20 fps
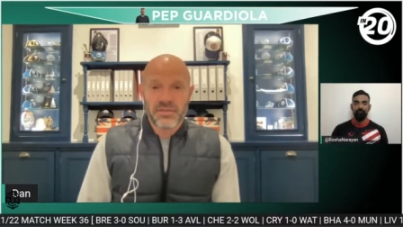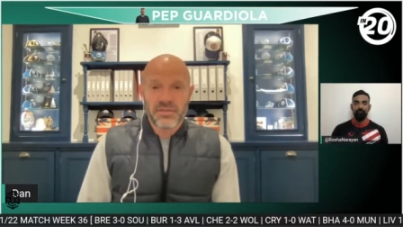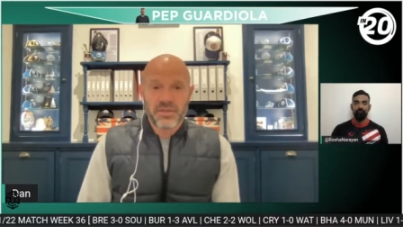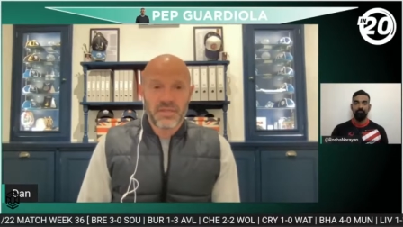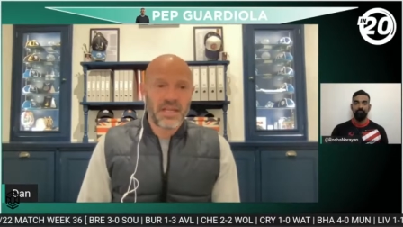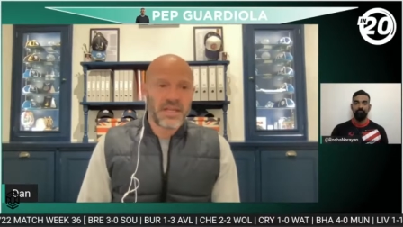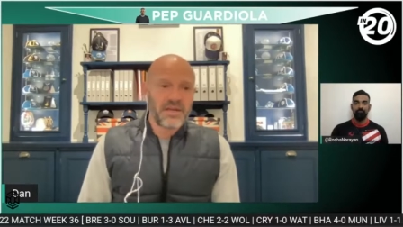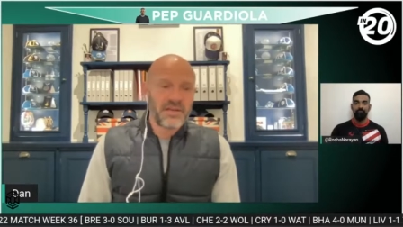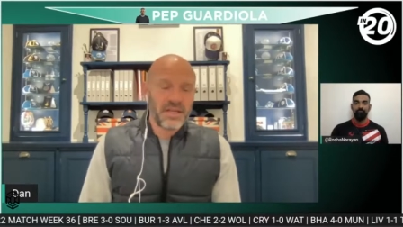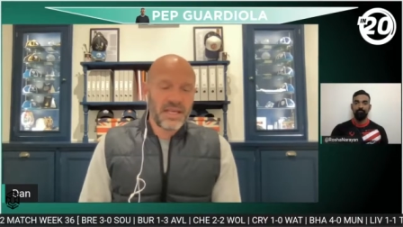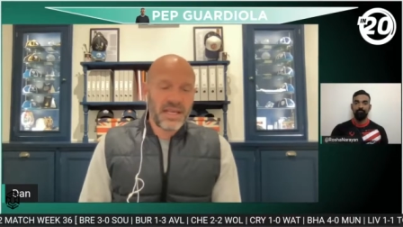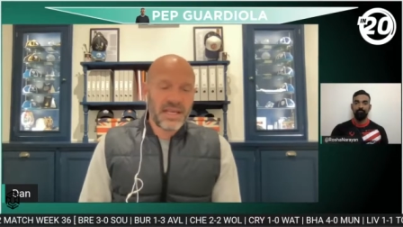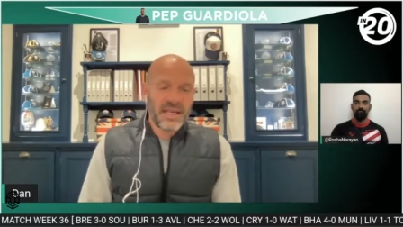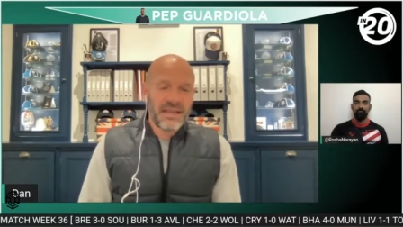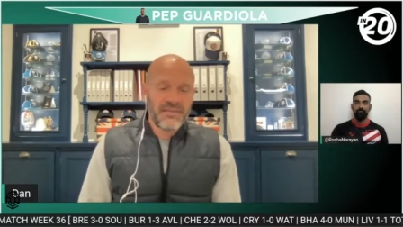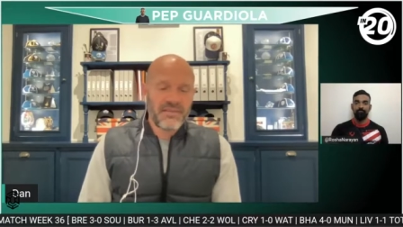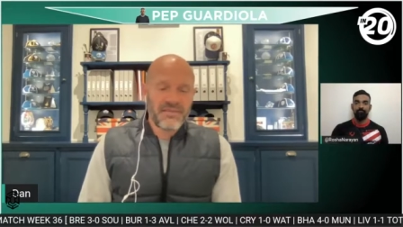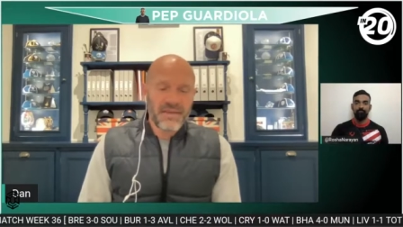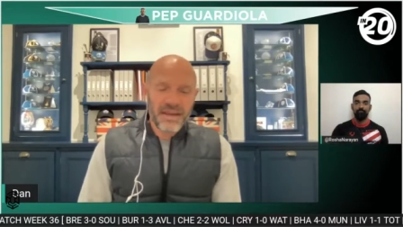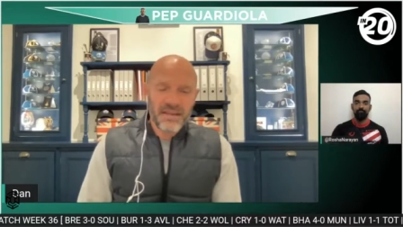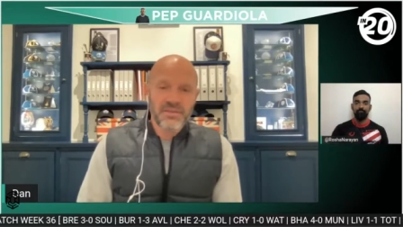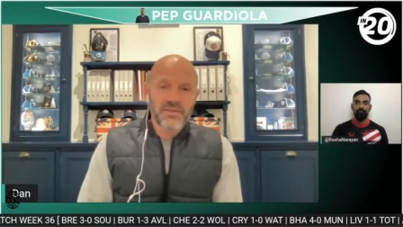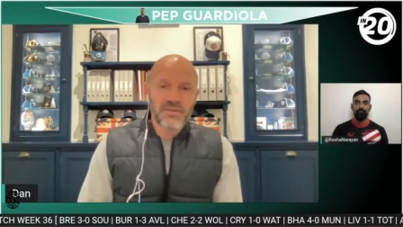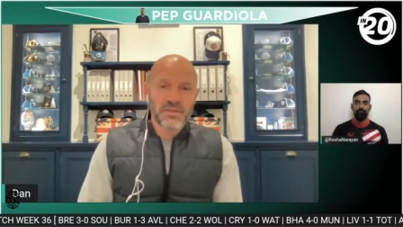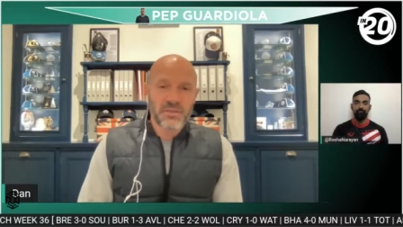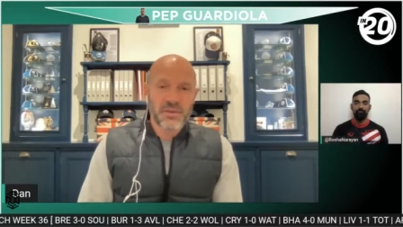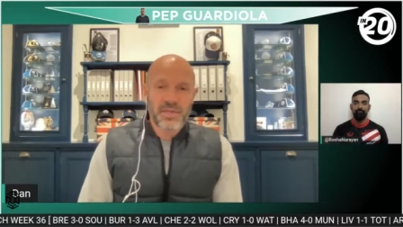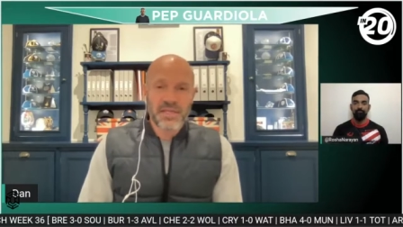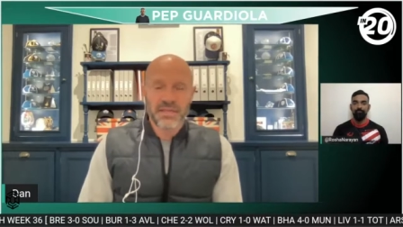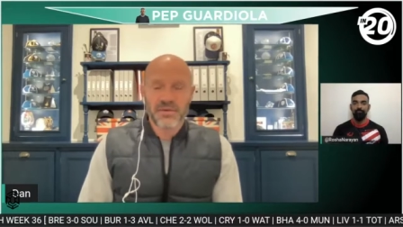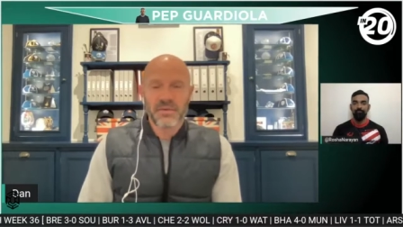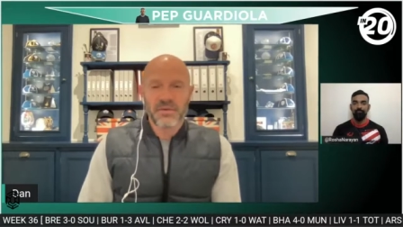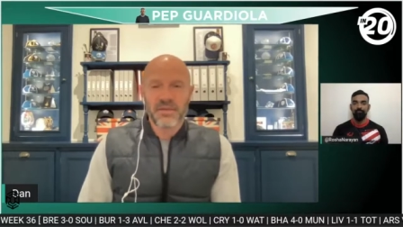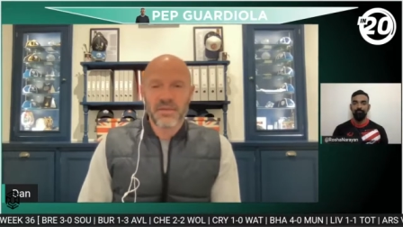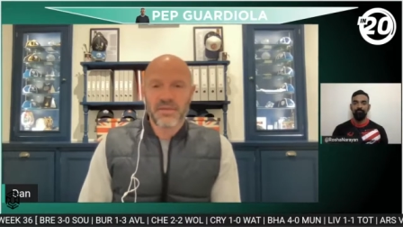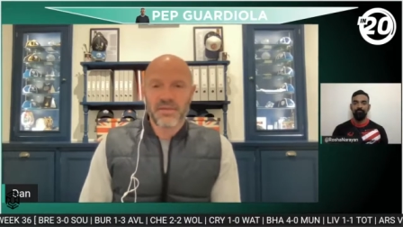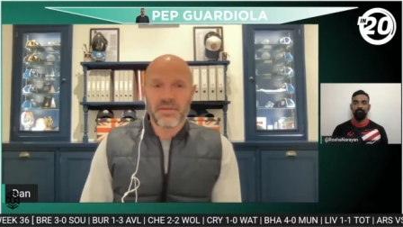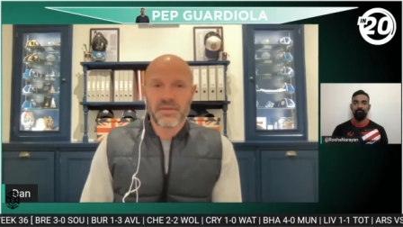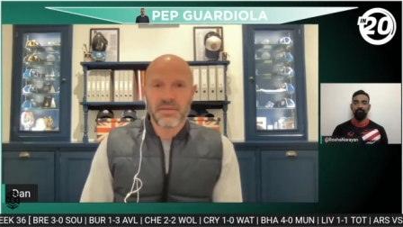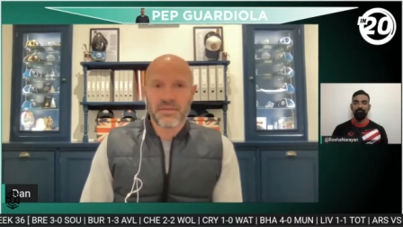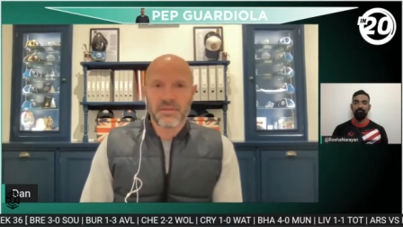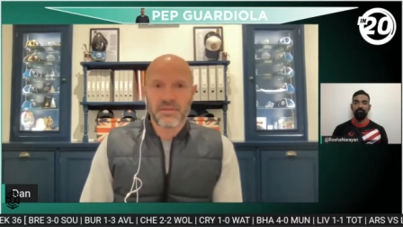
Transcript: you know, he failed to win it with